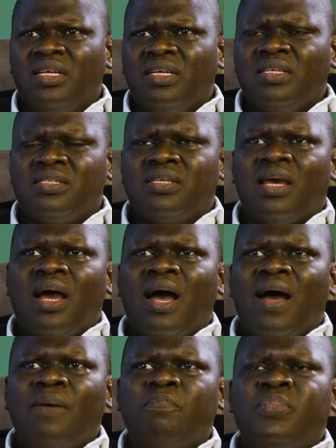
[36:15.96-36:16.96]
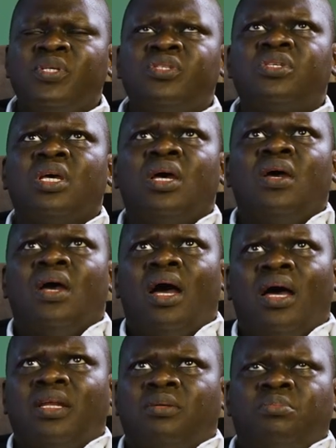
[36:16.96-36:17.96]
it's a habit,
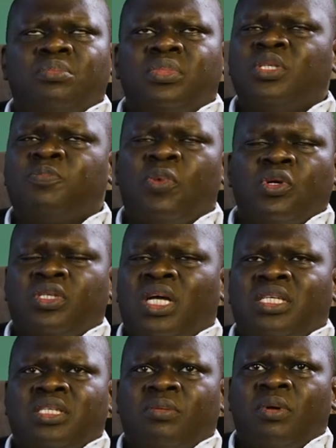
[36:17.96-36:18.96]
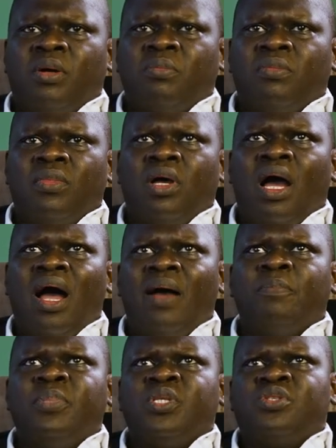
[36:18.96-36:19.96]
and this podcast is about
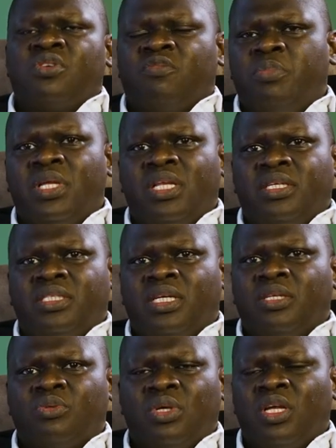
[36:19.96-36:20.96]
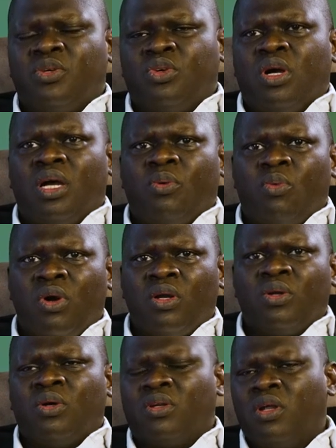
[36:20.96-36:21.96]
habits of billionaires, whether you are
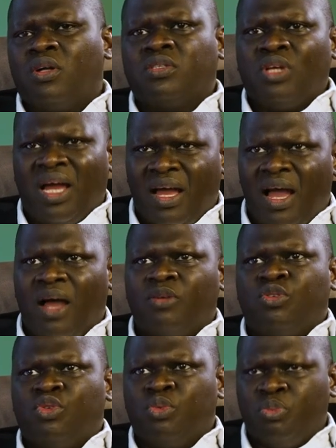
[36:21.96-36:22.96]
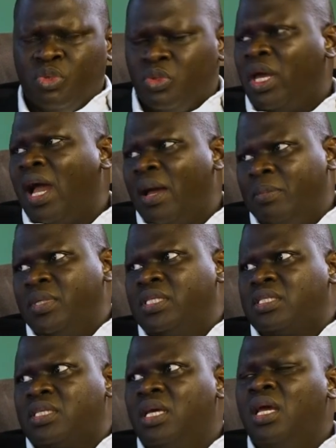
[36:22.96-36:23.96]
one or not. How do you build the
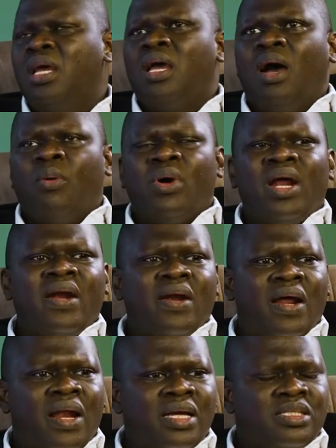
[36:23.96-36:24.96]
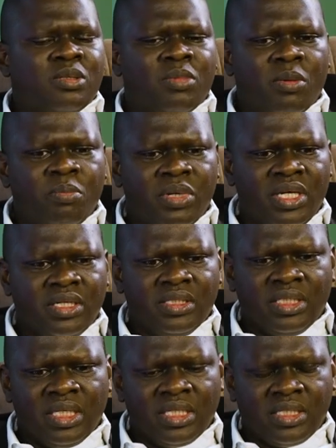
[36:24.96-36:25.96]
habits? And what I realized about
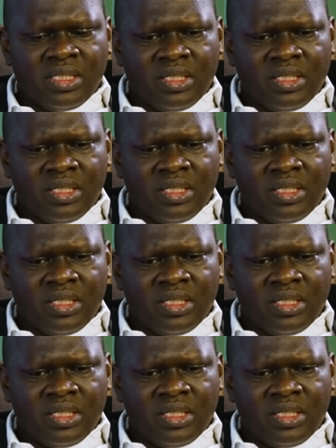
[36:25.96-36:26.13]
billionaires